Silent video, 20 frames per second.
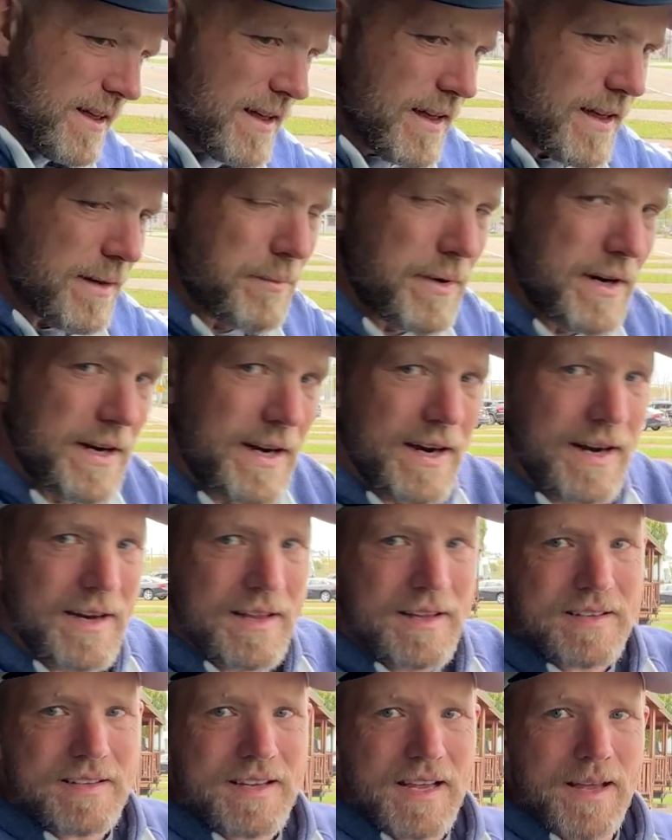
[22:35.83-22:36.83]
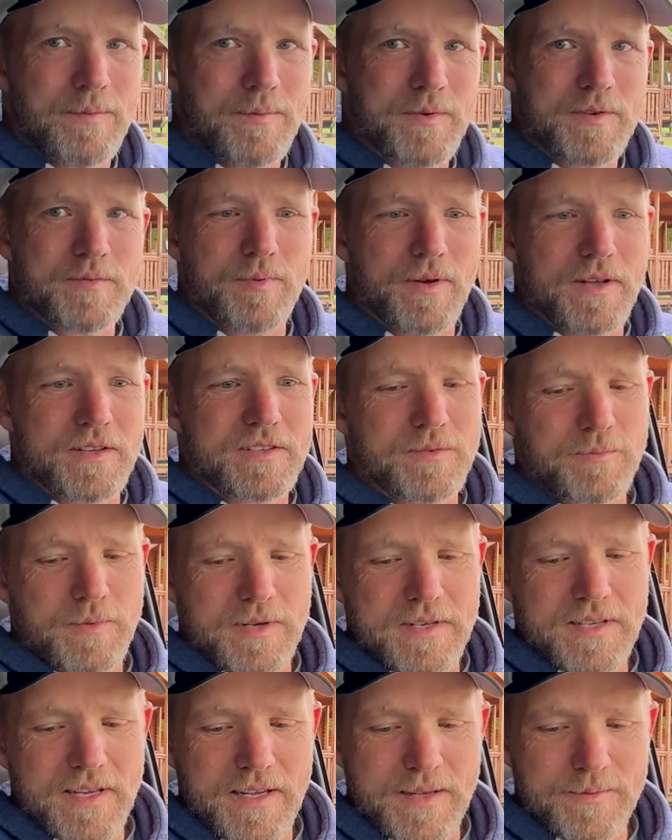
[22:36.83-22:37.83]
I've been out of this camping spot so
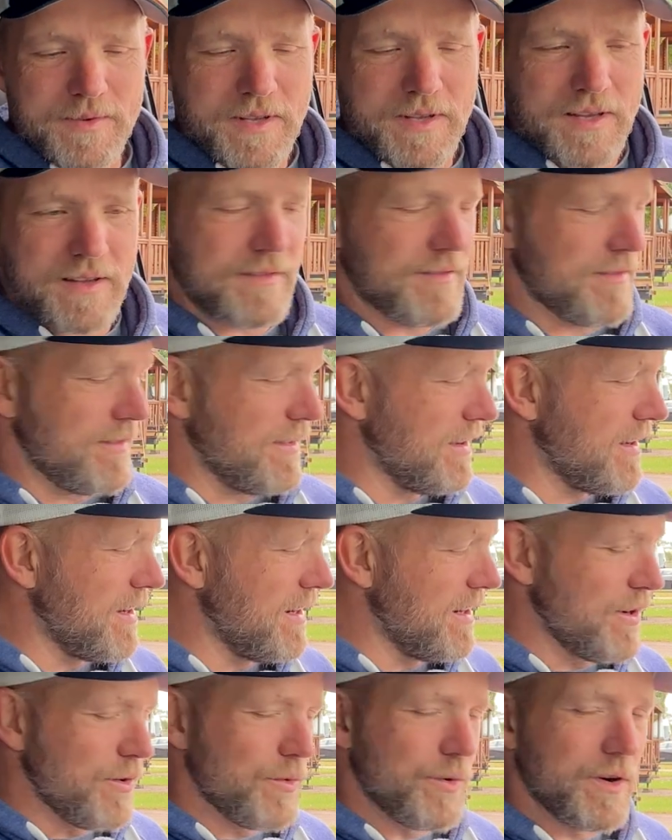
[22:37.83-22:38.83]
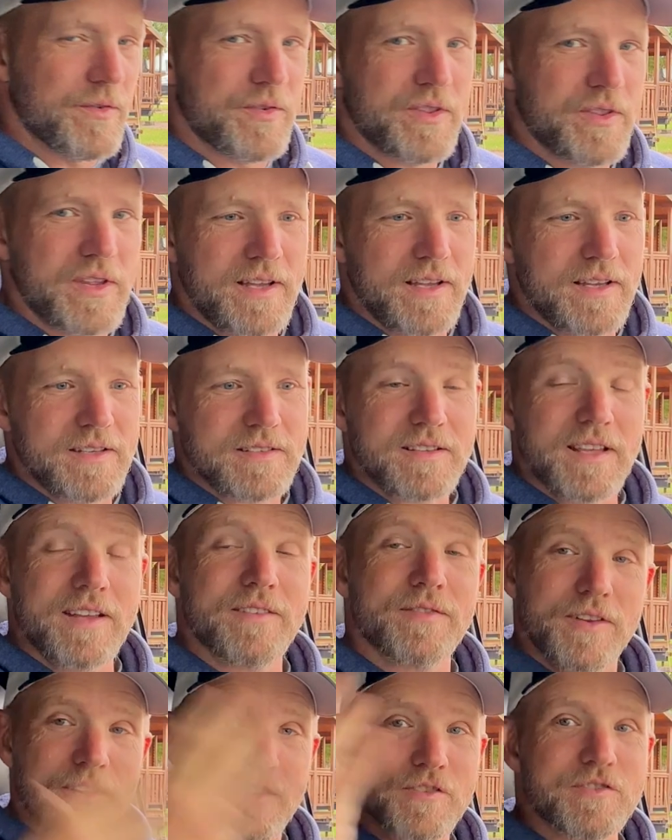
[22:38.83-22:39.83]
many times, I kind of know where everything is.
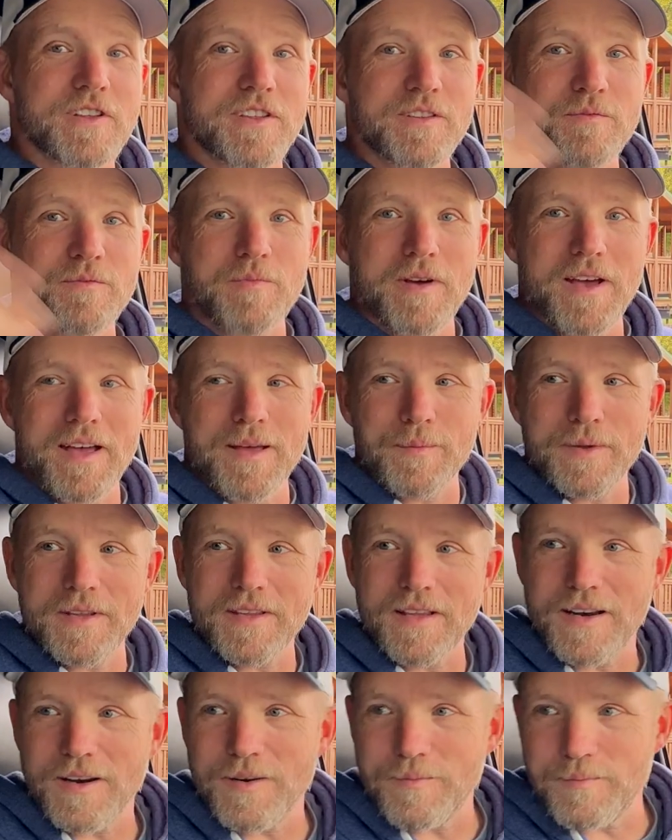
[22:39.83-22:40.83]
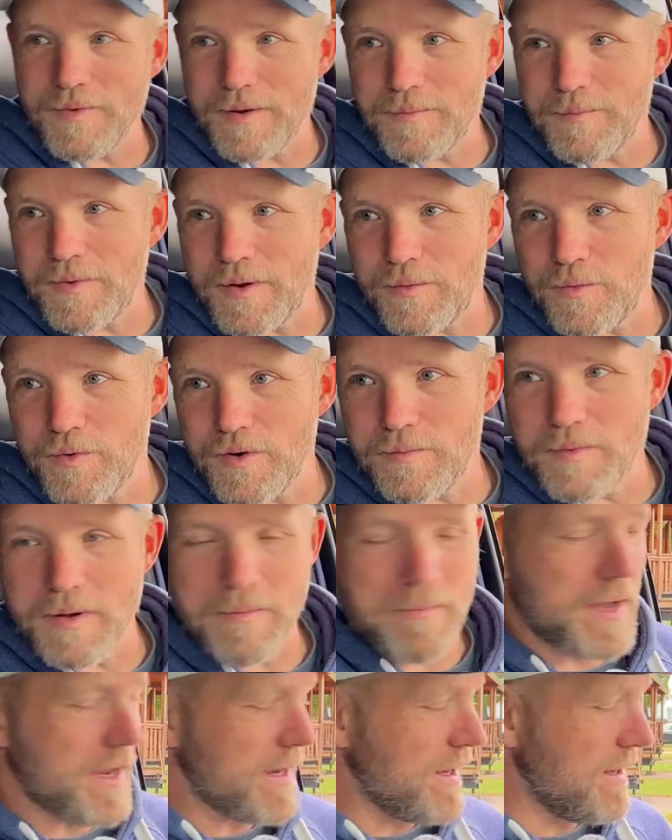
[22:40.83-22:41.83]
Thankfully, there's nothing behind me that I'm not worried
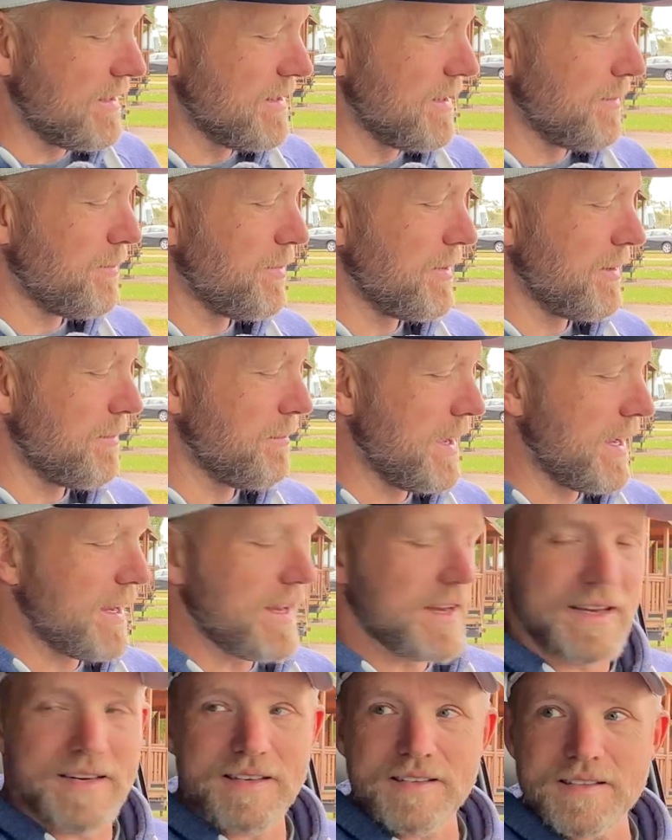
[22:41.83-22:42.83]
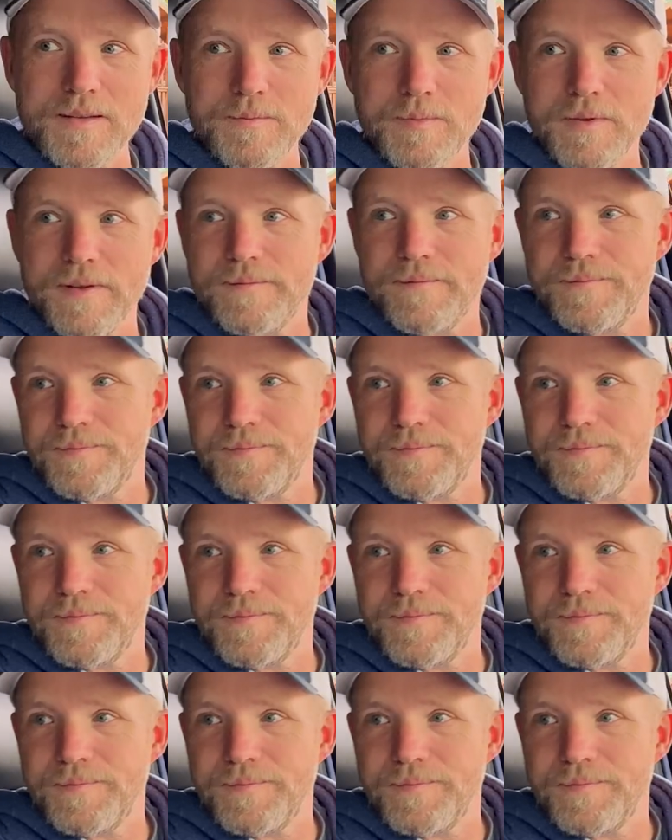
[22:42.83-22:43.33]
about backing into something.